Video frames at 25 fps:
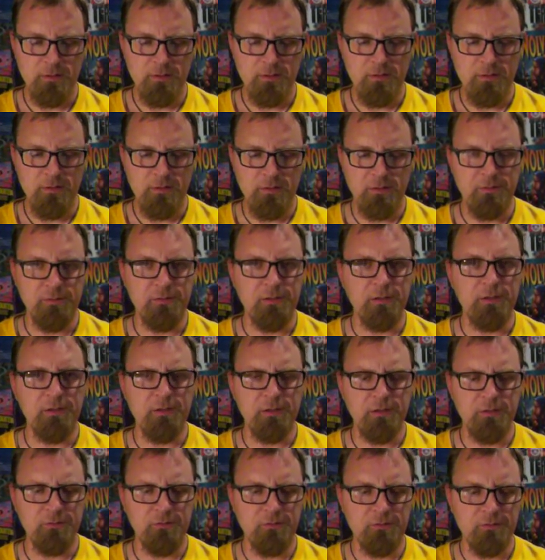I think
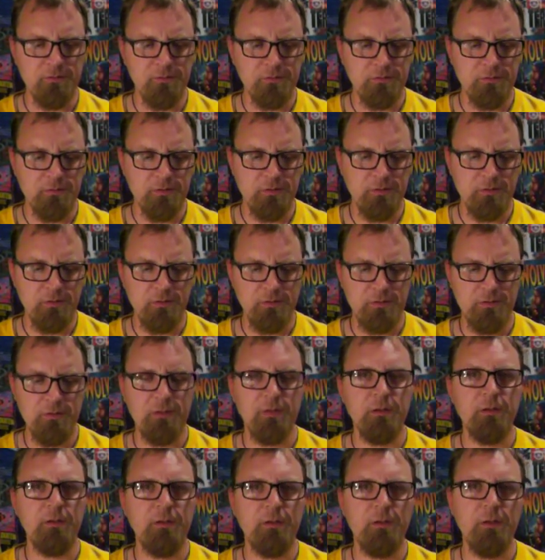it's
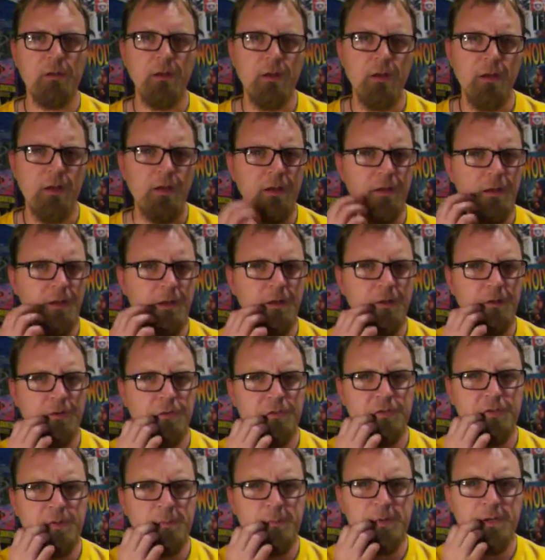
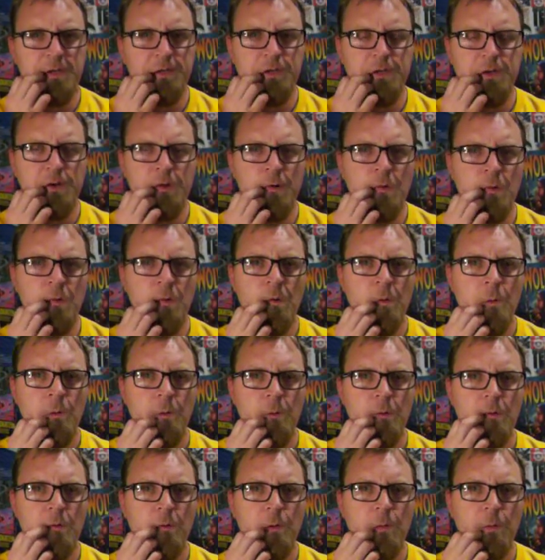LGBTQ
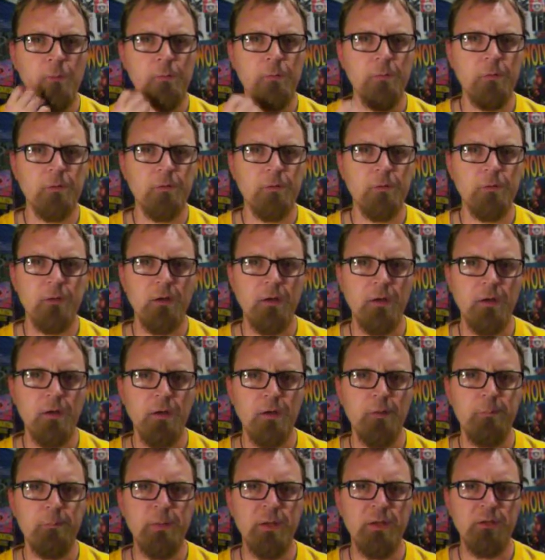
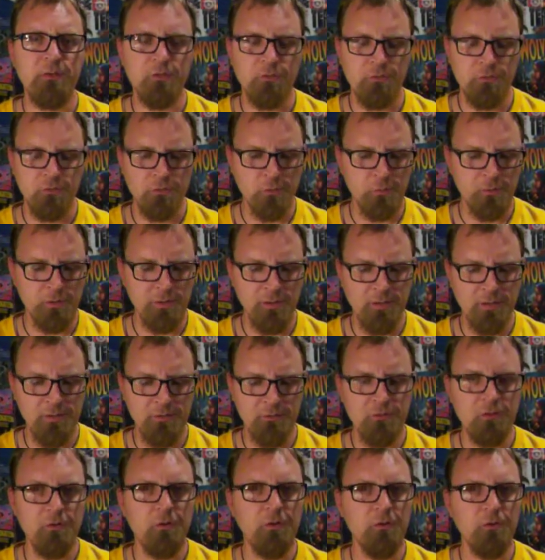based
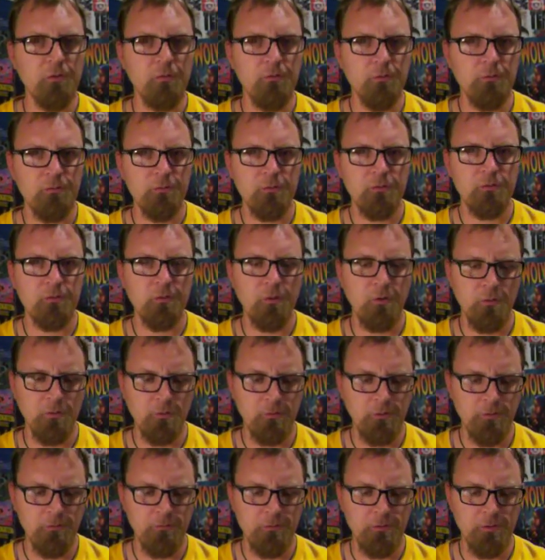storylines too, so
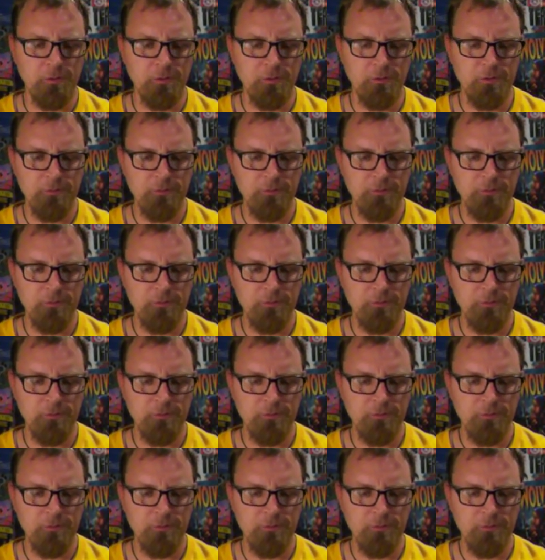if you're